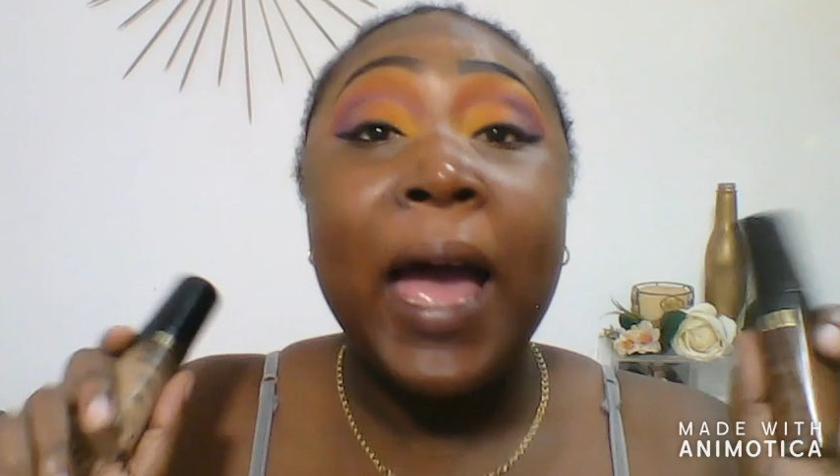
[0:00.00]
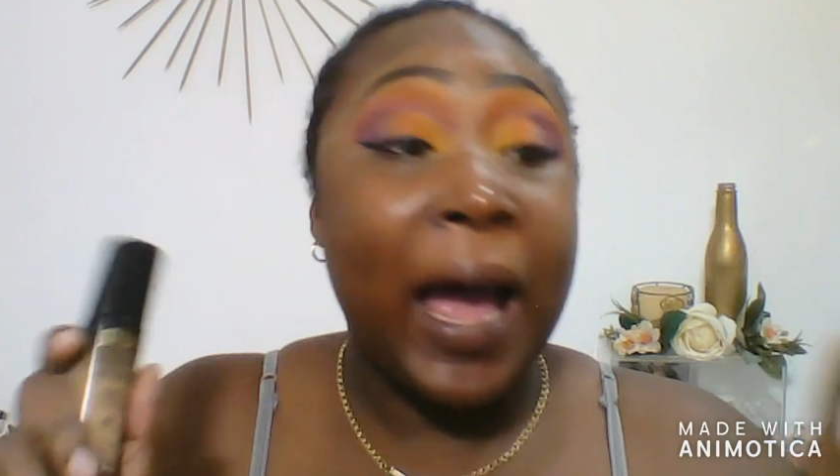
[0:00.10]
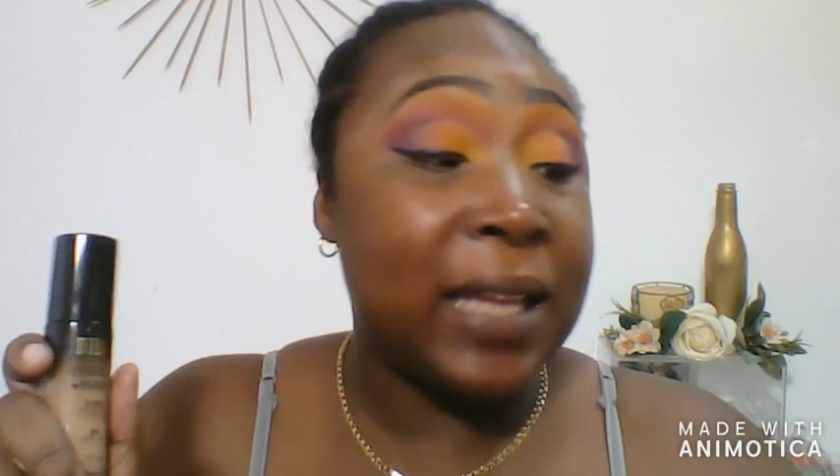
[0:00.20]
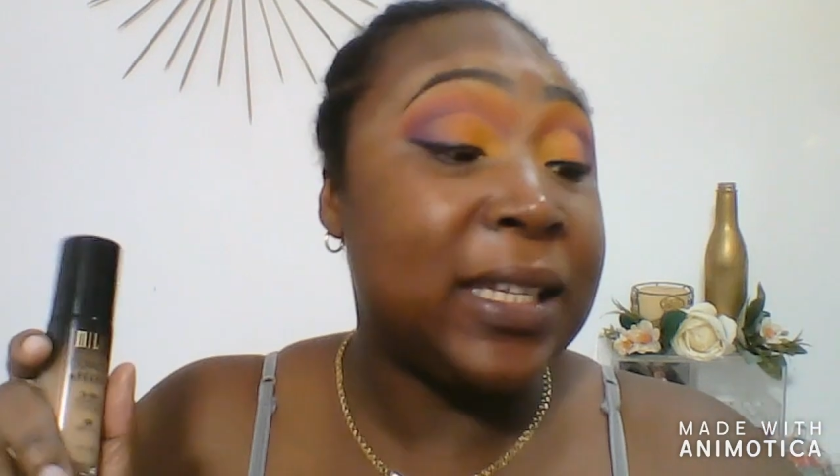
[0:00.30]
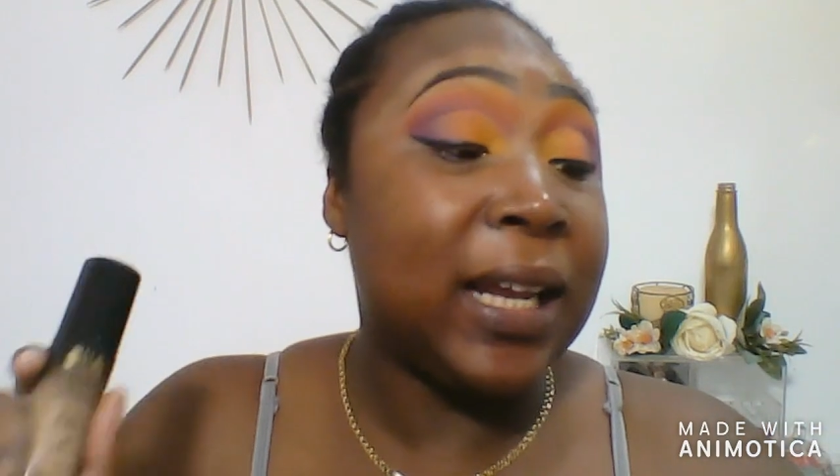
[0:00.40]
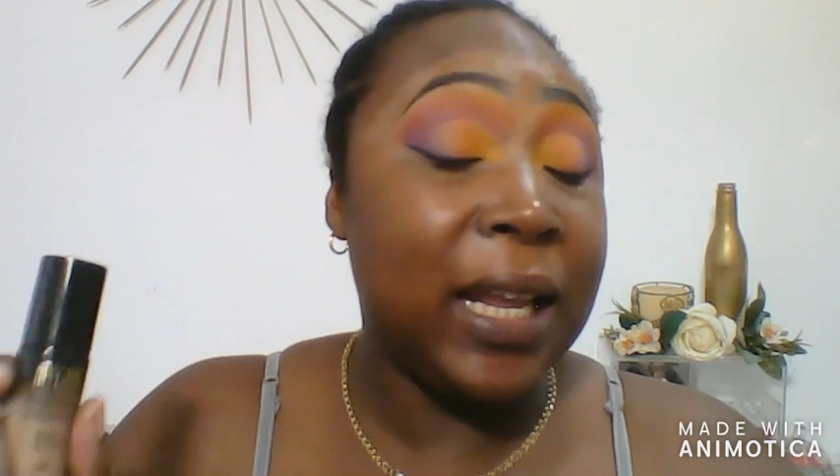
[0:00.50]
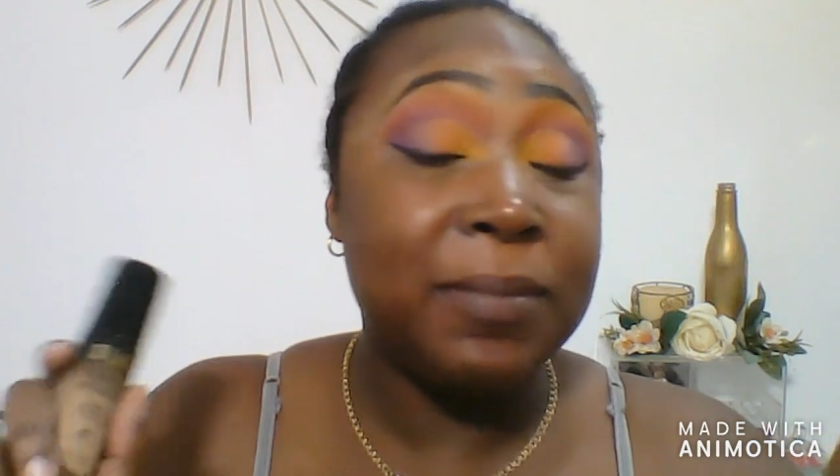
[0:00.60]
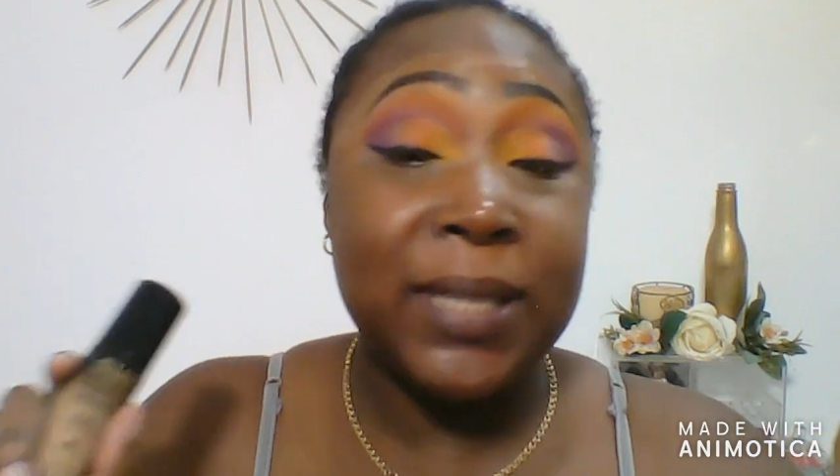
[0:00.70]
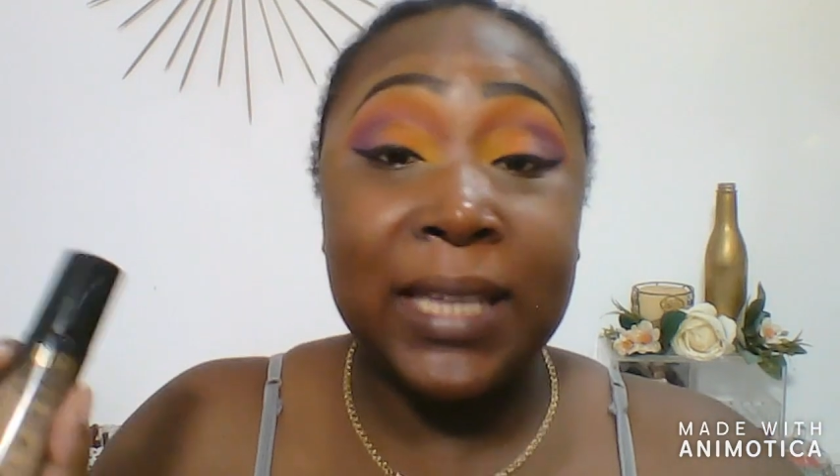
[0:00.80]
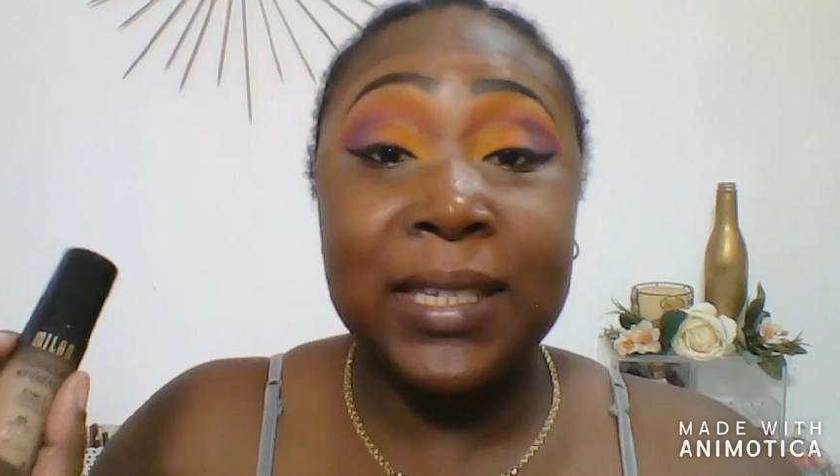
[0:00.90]
as the claim
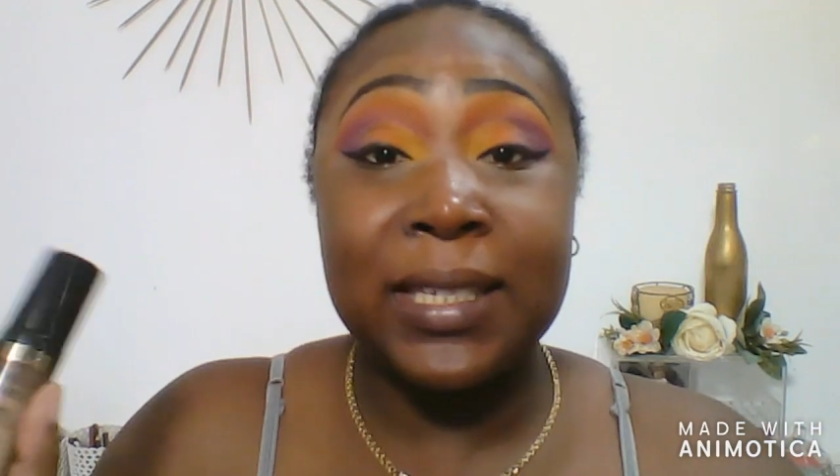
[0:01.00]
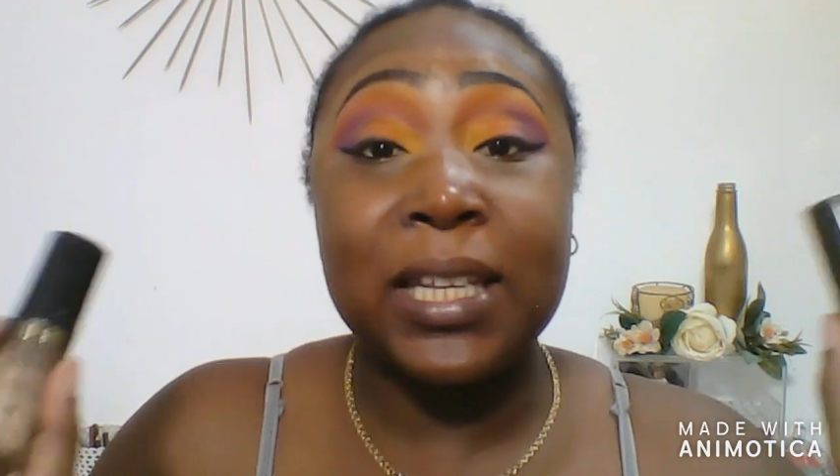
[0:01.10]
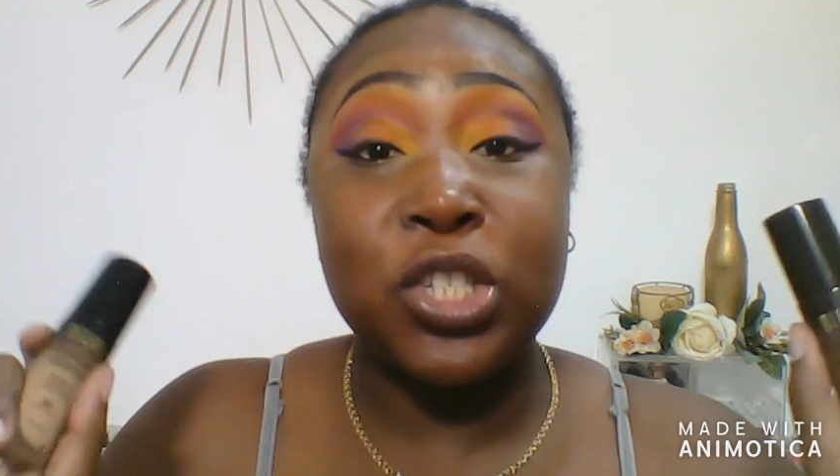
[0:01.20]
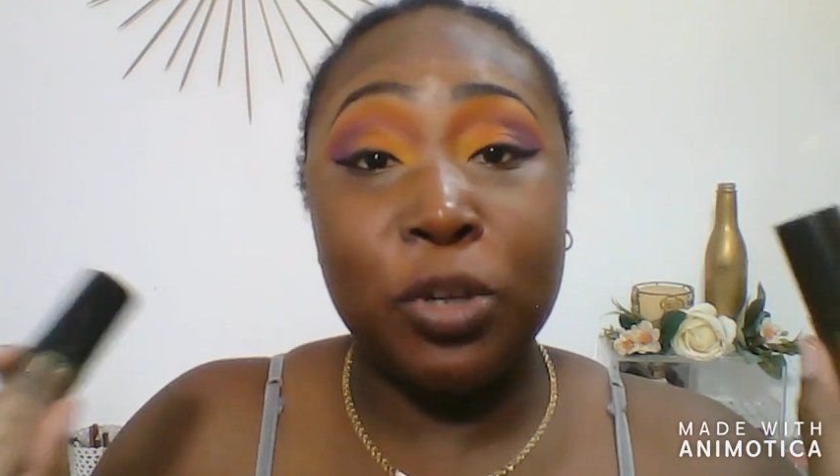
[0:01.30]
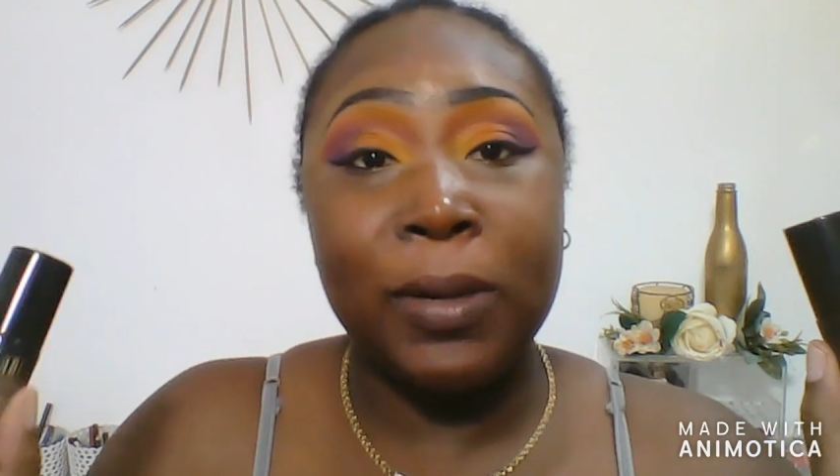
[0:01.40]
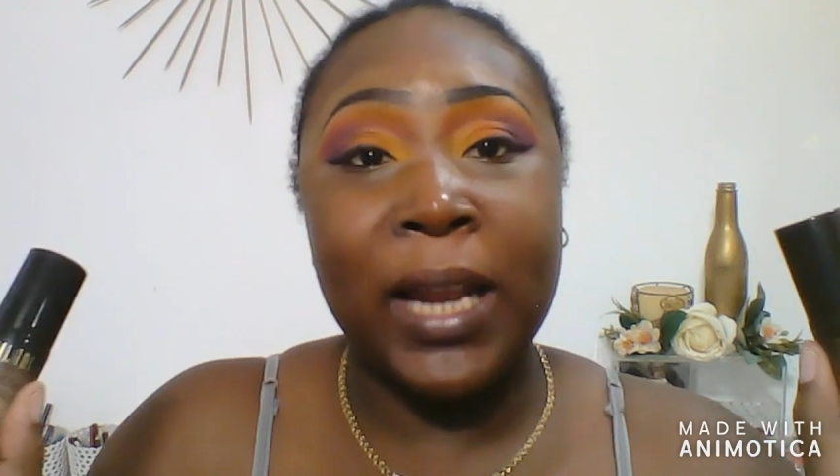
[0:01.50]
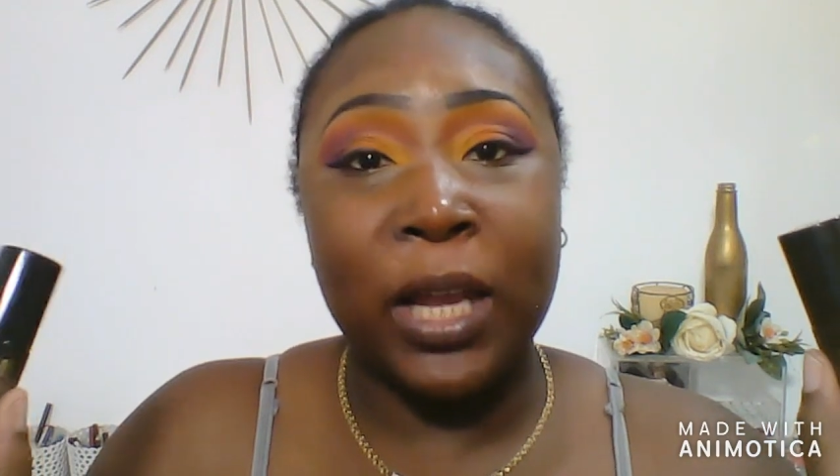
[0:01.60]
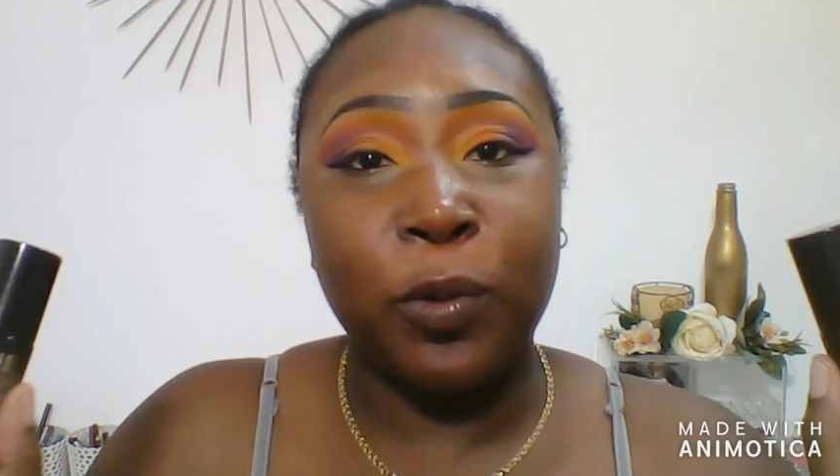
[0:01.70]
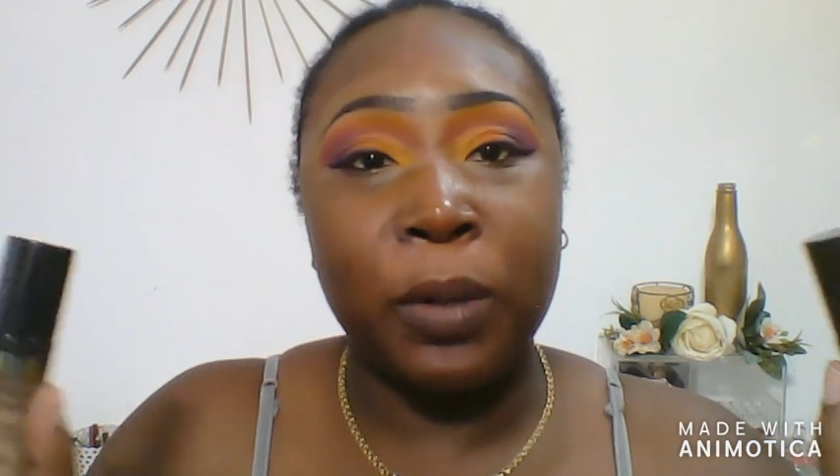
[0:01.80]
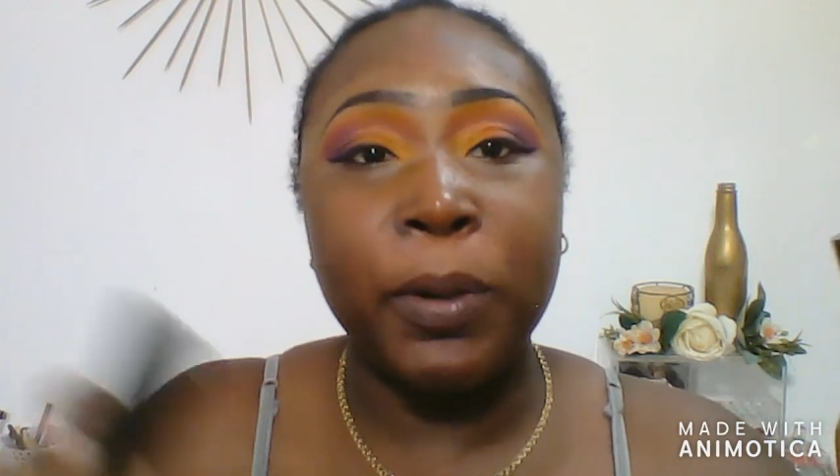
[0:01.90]
says, it's extremely lightweight,